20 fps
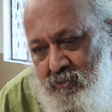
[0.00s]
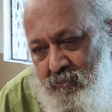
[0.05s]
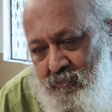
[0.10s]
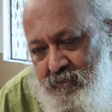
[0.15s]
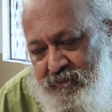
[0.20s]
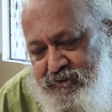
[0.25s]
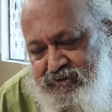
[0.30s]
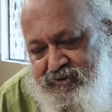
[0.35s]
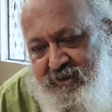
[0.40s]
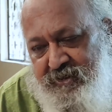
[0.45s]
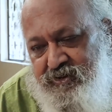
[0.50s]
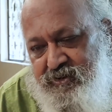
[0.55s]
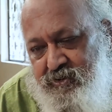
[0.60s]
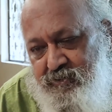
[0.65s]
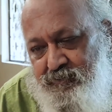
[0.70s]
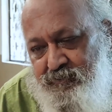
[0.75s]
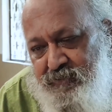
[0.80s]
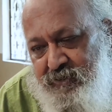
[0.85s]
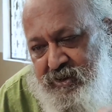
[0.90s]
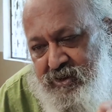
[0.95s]
Western
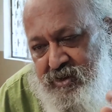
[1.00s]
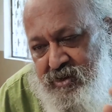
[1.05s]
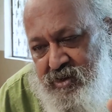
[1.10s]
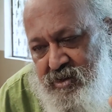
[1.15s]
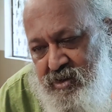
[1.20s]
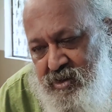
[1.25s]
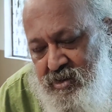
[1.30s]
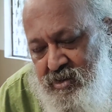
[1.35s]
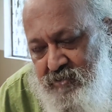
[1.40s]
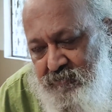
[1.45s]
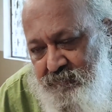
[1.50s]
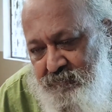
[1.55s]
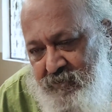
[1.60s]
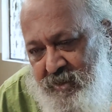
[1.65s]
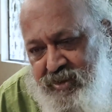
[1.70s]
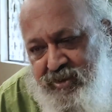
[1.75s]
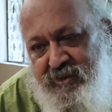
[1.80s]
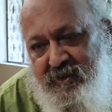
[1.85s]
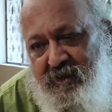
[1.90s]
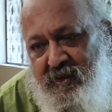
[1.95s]
UP,
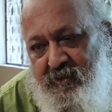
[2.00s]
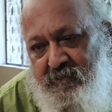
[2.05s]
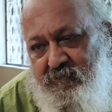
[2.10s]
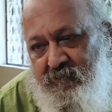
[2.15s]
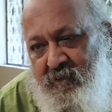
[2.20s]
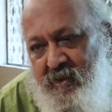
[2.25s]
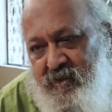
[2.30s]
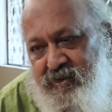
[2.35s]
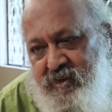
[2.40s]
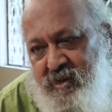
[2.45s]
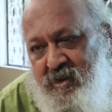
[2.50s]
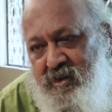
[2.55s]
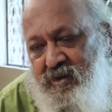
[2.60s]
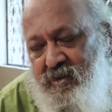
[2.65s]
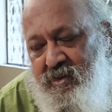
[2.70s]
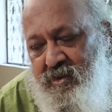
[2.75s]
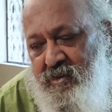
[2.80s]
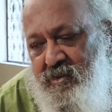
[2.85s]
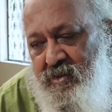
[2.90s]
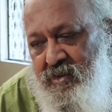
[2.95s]
Punjab,
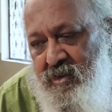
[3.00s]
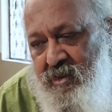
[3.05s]
Haryana,